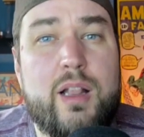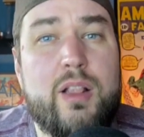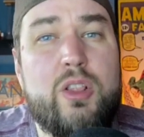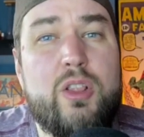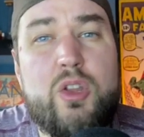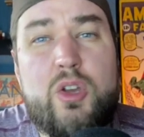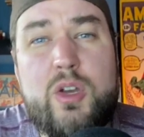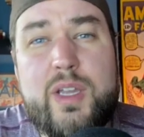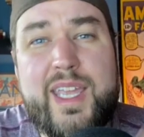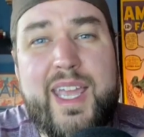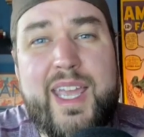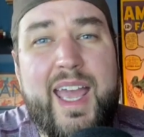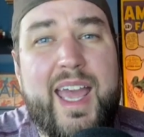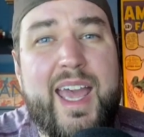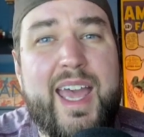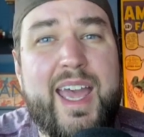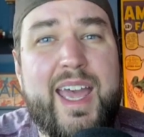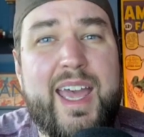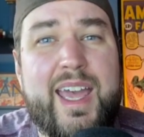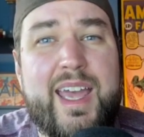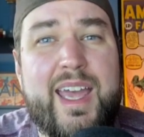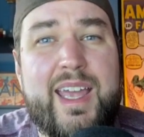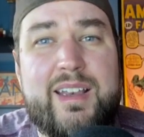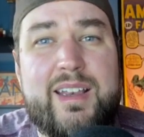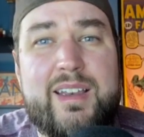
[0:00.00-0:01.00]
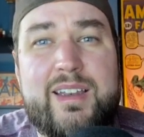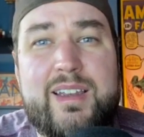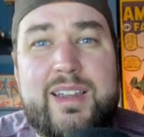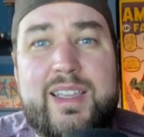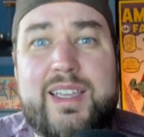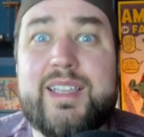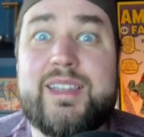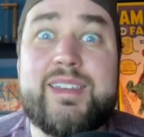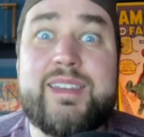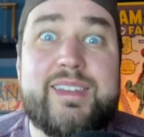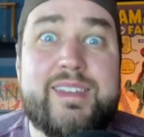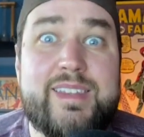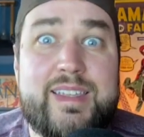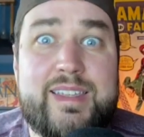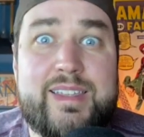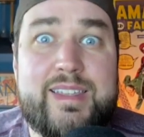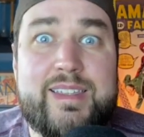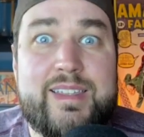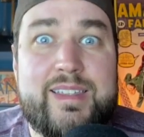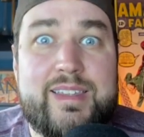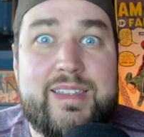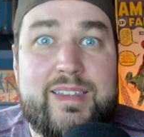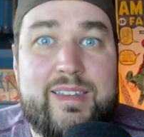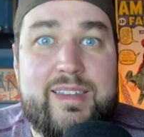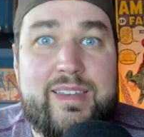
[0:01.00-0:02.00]
Look at
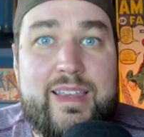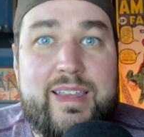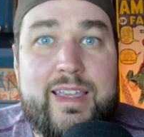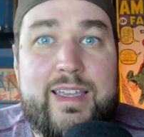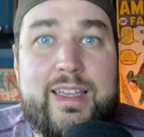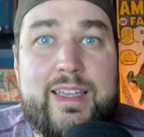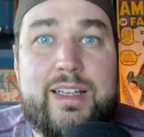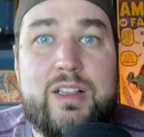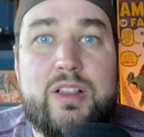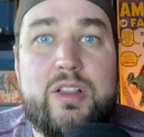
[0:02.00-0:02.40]
consistency,